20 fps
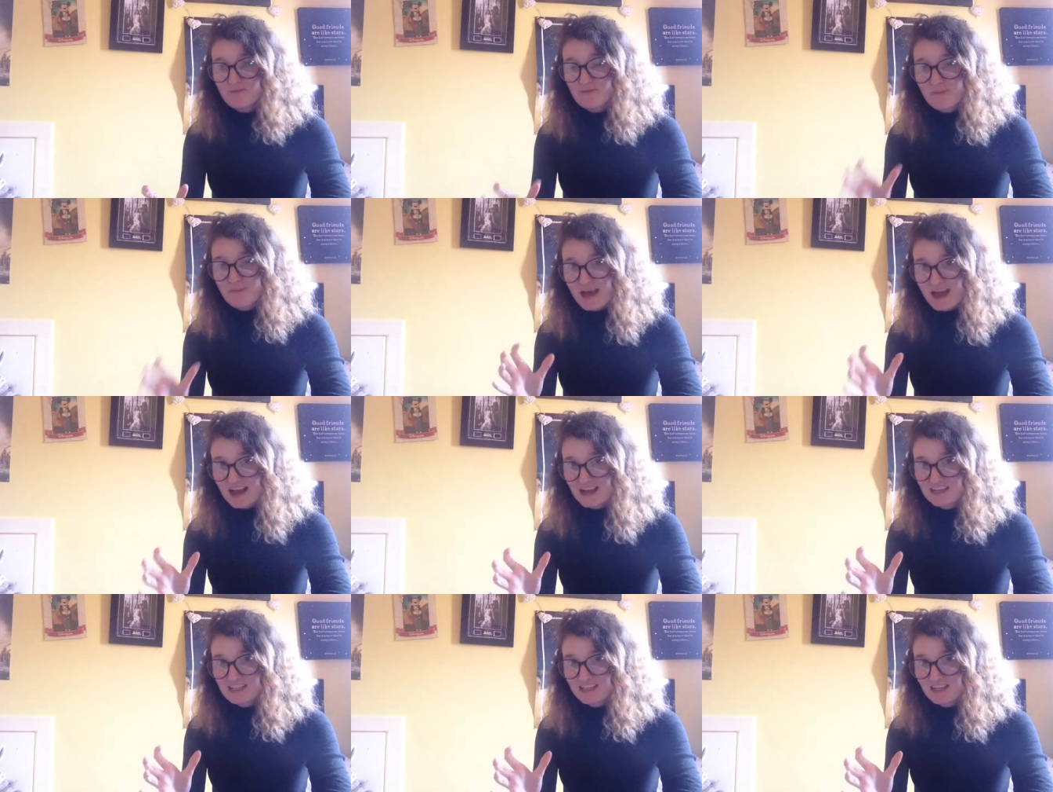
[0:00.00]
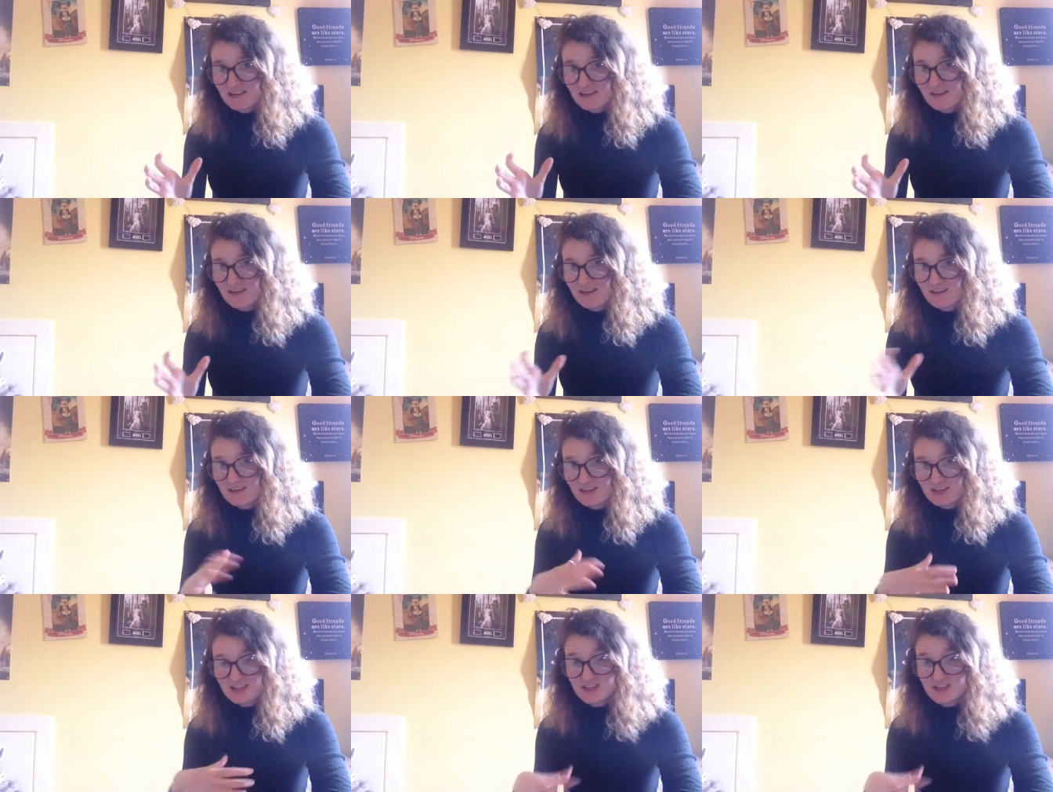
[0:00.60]
packaging
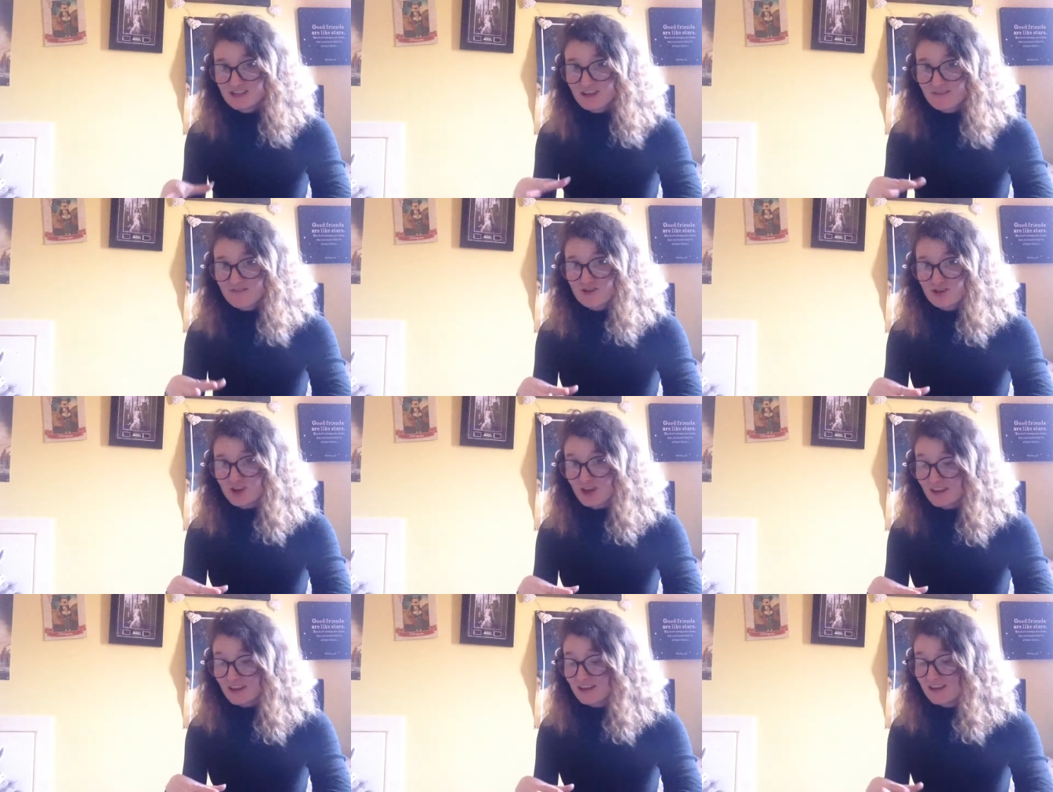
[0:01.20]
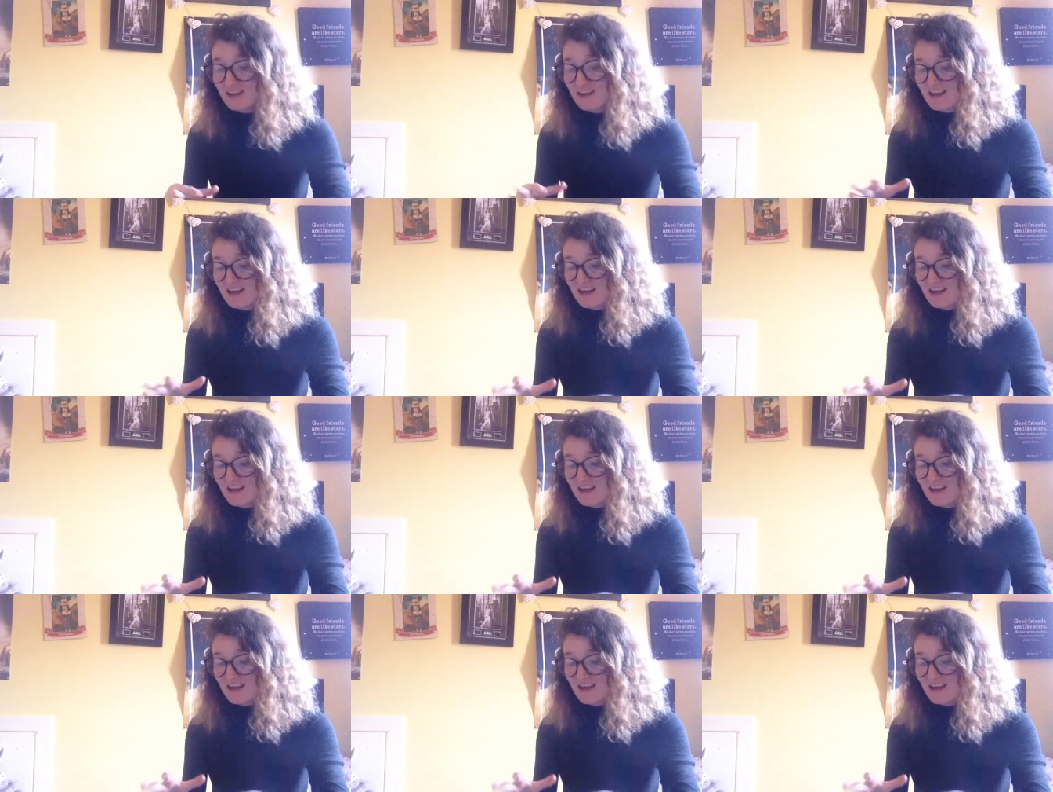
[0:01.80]
that she's ever done.